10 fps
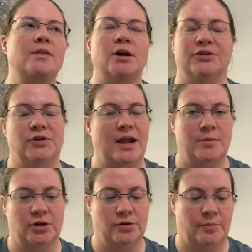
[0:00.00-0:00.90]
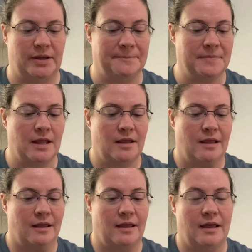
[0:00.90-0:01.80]
or for amigurumi.
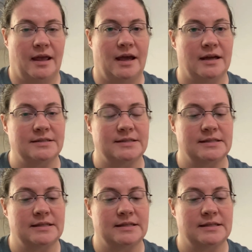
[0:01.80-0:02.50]
And